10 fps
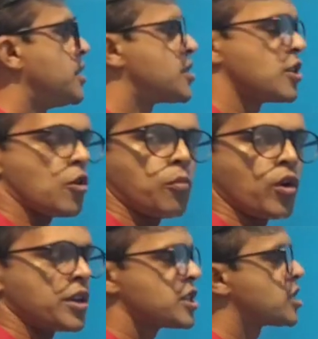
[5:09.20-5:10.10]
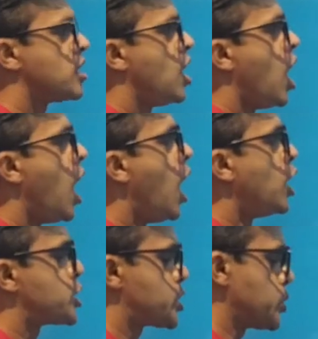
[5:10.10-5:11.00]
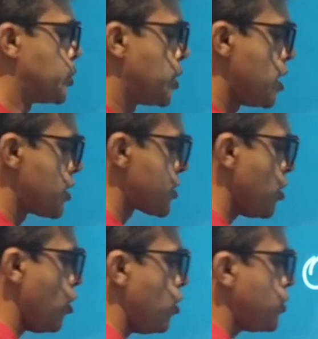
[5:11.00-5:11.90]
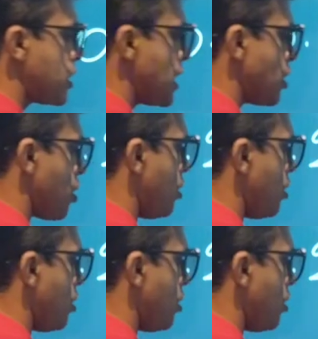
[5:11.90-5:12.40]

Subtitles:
is 0.2. So think